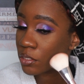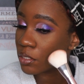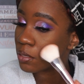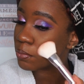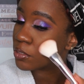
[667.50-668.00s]

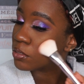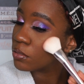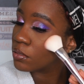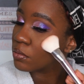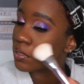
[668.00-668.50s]
today, but you
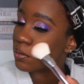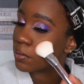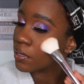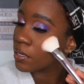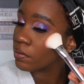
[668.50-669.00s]
know what?
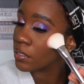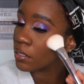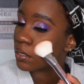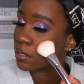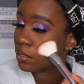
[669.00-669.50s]
Well, not
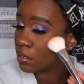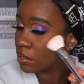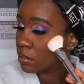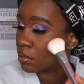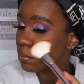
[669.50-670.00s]
everything,
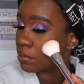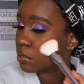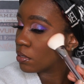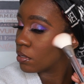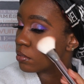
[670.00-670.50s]

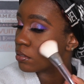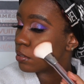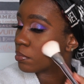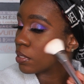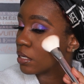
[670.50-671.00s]
but
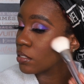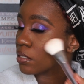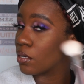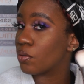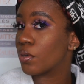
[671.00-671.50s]
some things
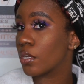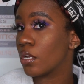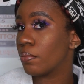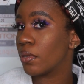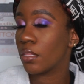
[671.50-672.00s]
out of order
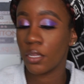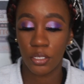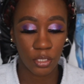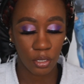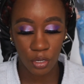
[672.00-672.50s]
here, but
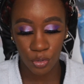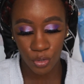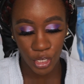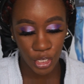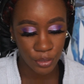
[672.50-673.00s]
that's all
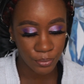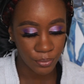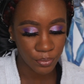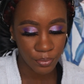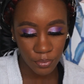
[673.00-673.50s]
right.
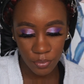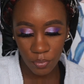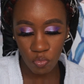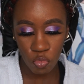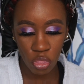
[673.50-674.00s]

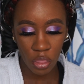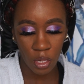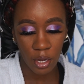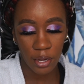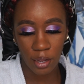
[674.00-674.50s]

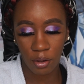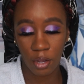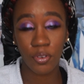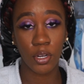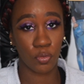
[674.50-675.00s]
And now
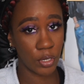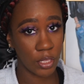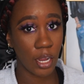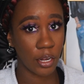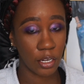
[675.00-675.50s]
I'm finna
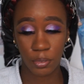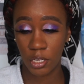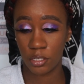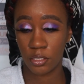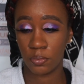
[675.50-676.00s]
relock it into
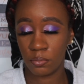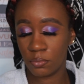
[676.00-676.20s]
place.